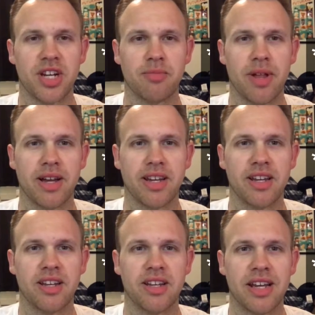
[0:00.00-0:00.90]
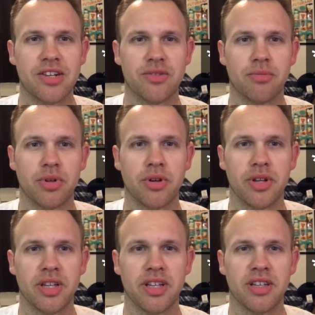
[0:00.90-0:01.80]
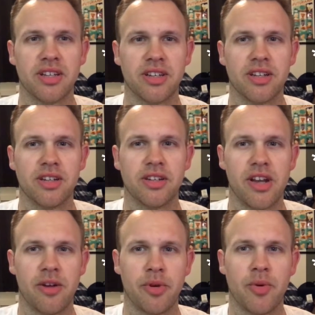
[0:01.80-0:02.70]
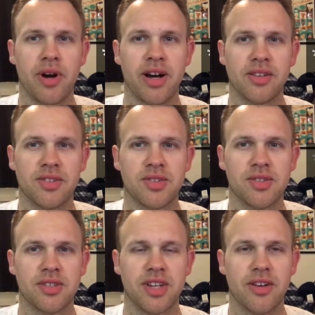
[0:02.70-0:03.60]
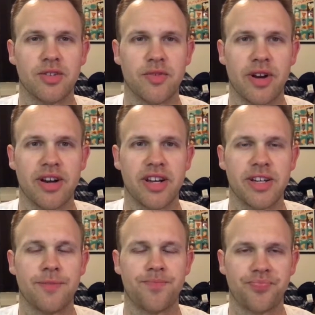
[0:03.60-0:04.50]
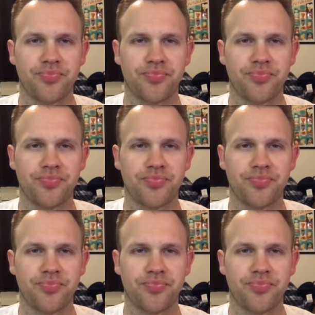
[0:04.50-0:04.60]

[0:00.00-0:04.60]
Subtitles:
Jack Black in it, Adrian Brody, Naomi Watts, and it was the very